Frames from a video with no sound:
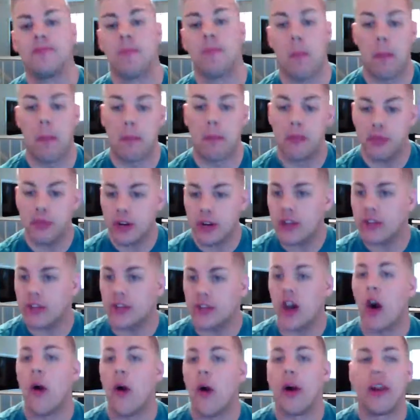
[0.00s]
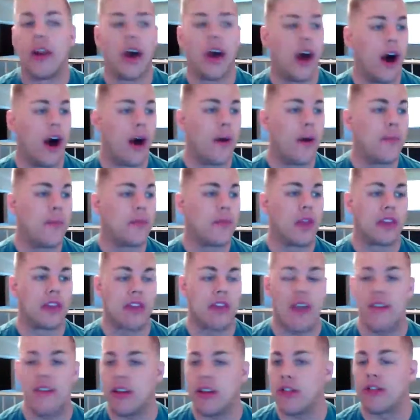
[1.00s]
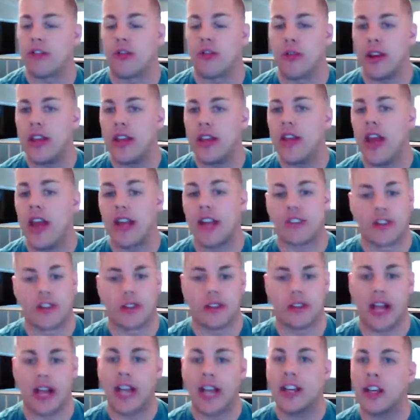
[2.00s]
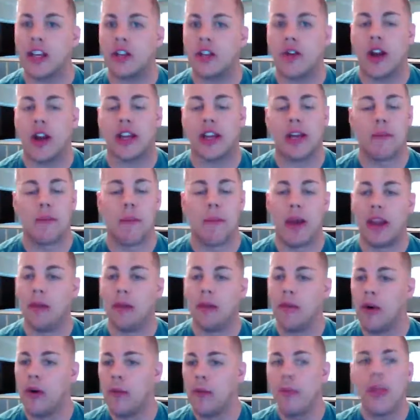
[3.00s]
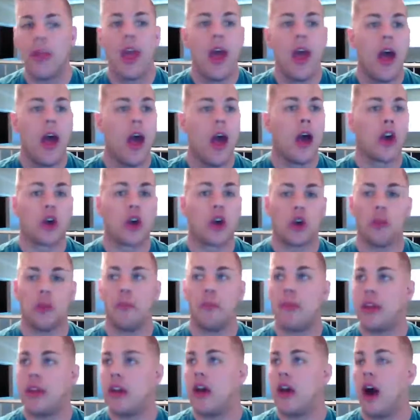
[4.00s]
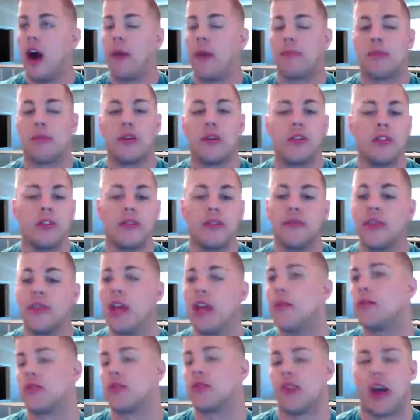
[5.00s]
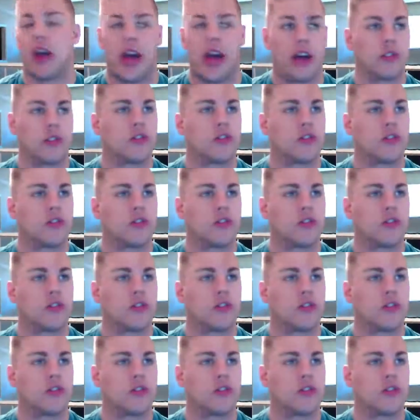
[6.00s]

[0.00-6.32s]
Pretty solid. Gave it a 3. It's a lightning strike at minimum. Could be upwards of Flame Slash